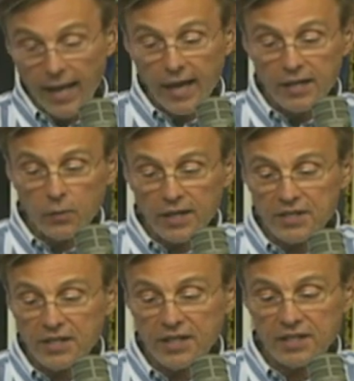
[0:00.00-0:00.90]
And you want to
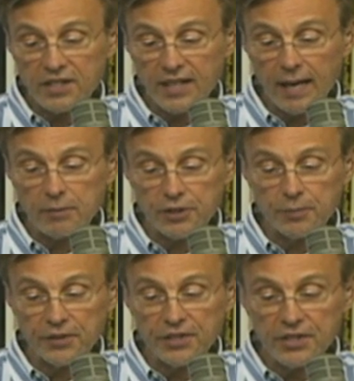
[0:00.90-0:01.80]
see the
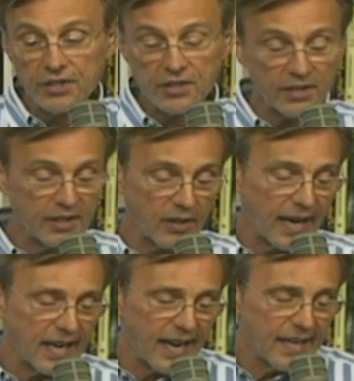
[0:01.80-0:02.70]
establishment. This is, you know,
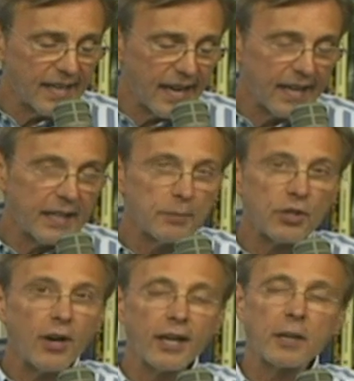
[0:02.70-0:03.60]
I, I, I keep
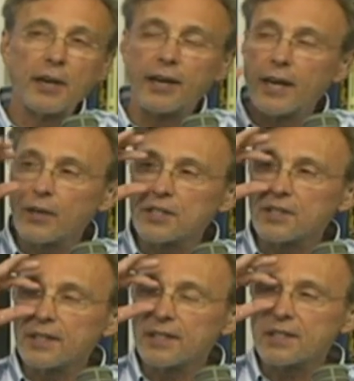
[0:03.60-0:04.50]
talking about how
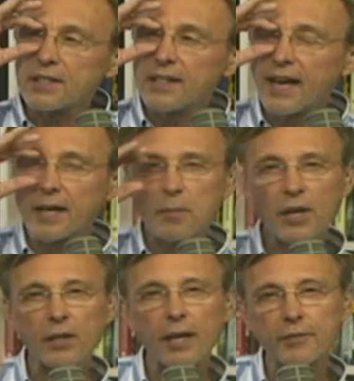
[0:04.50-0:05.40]
it's it's not
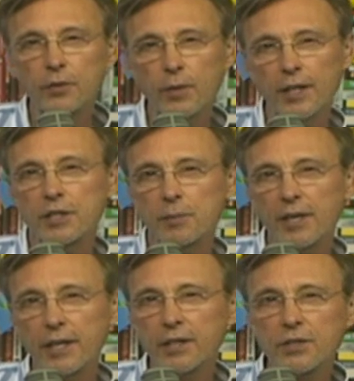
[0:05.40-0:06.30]
about left or right. It's
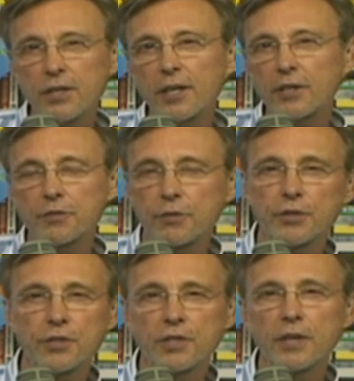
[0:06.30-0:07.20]
about insiders
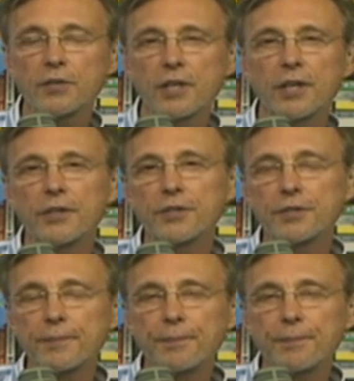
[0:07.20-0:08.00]
versus outsiders.